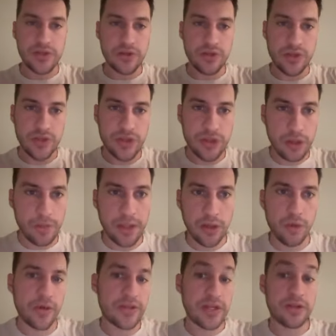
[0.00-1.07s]
there's just so many
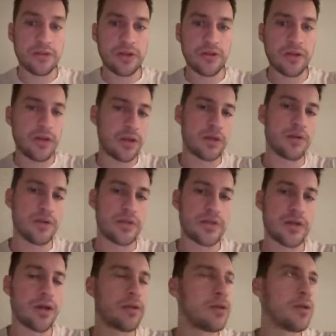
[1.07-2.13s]
coins out there that you could do this
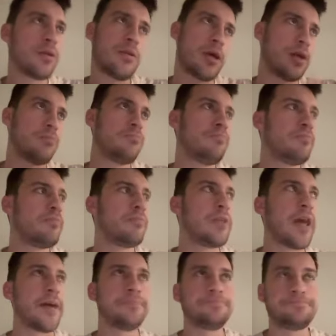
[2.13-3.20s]
on. And yeah.